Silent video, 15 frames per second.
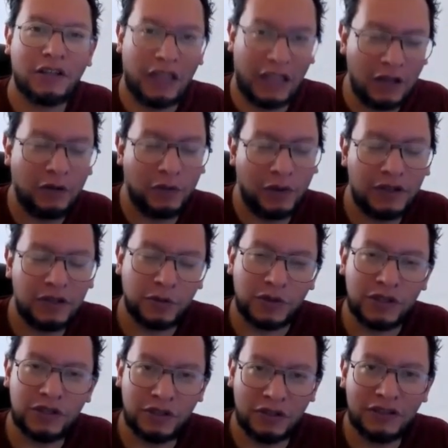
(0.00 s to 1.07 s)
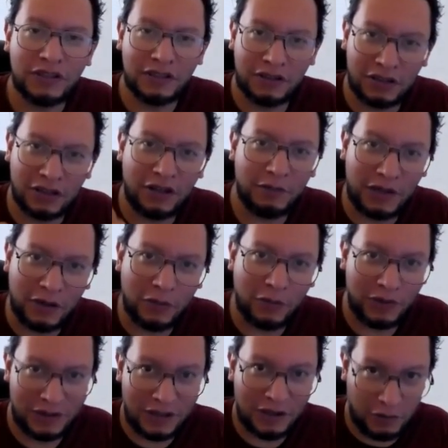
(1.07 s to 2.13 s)
in which we should determine
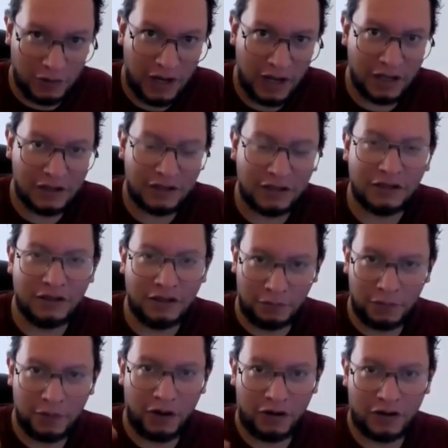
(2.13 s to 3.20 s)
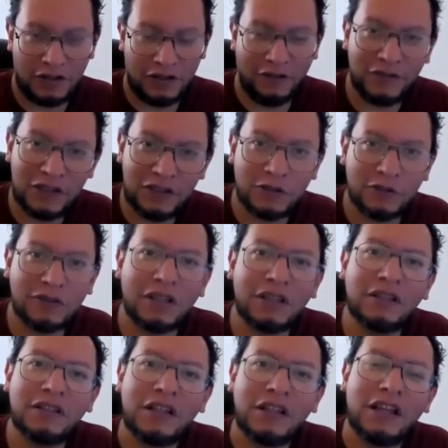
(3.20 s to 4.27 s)
with a grade the progress of a
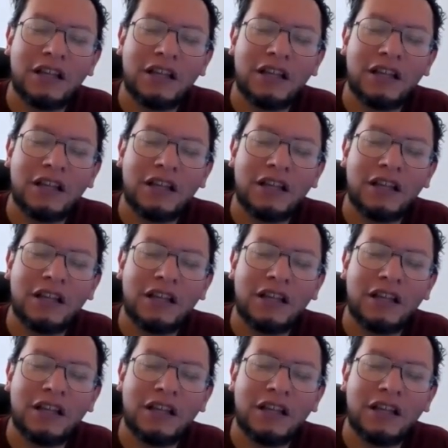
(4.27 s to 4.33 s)
student,